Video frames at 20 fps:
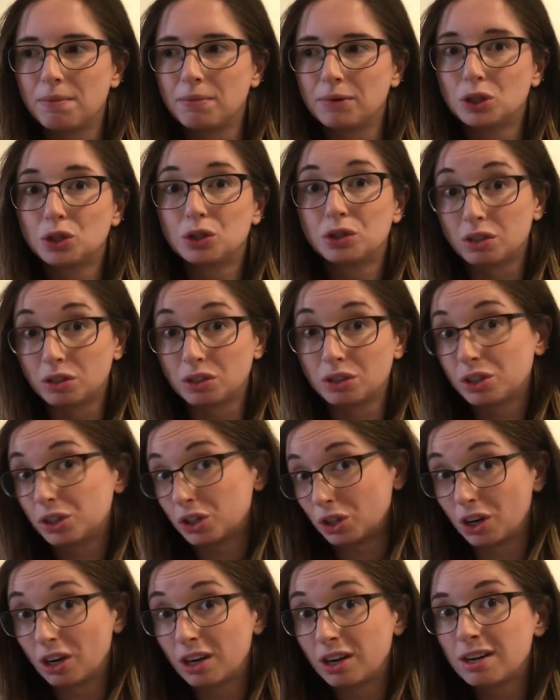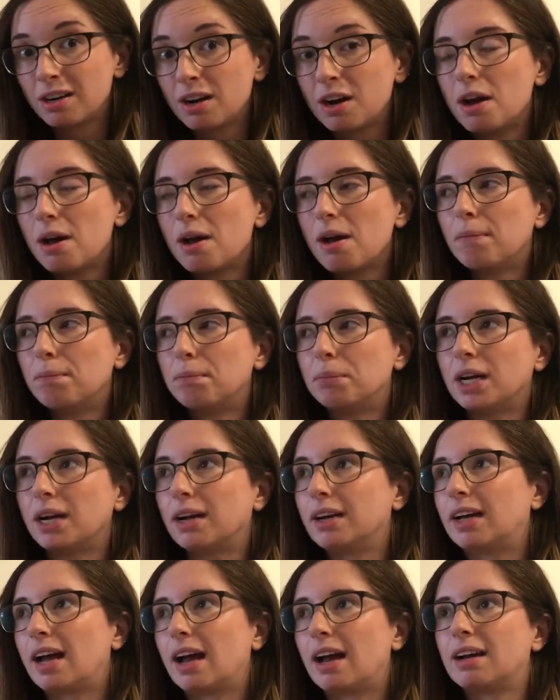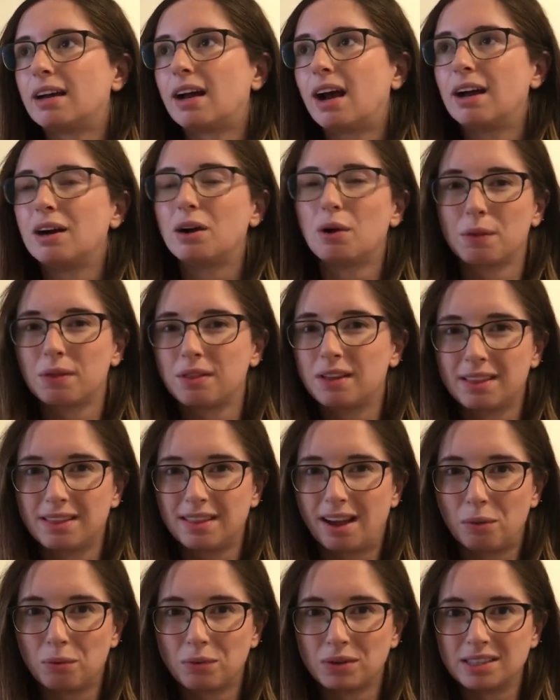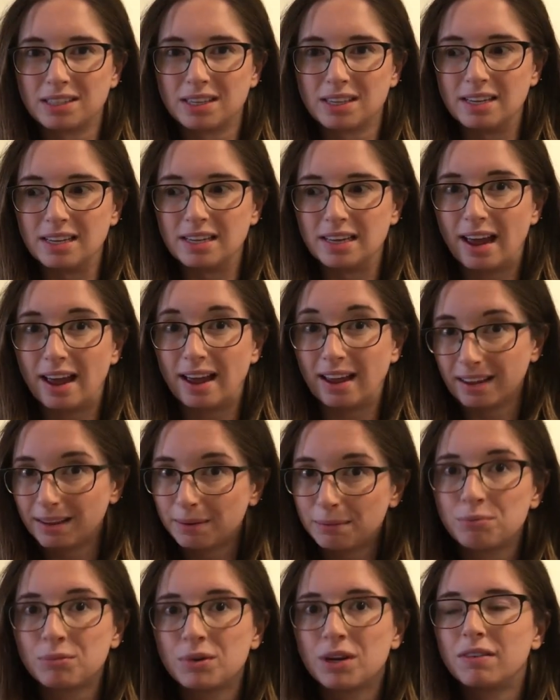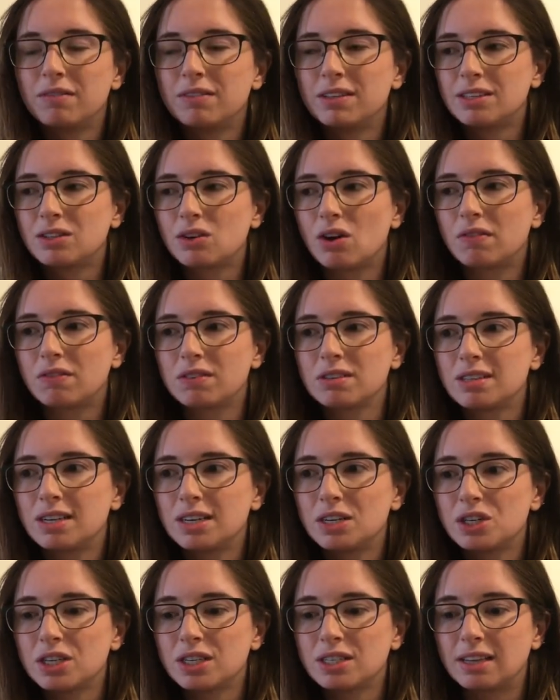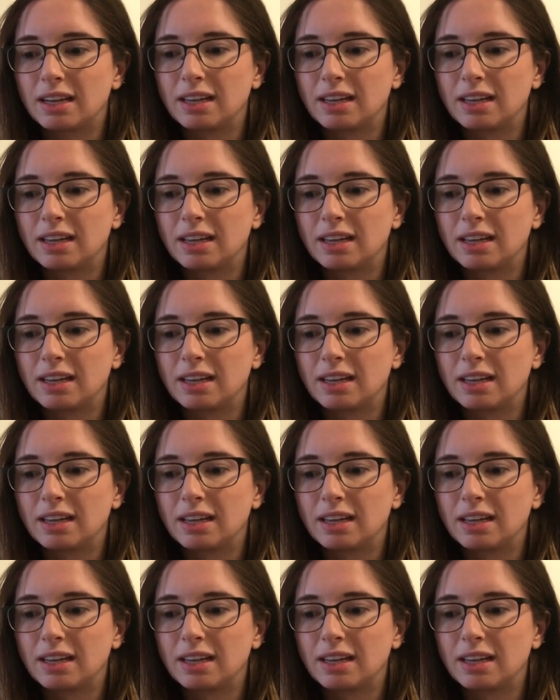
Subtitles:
sure, but again, I don't think that was the aim of these conversations.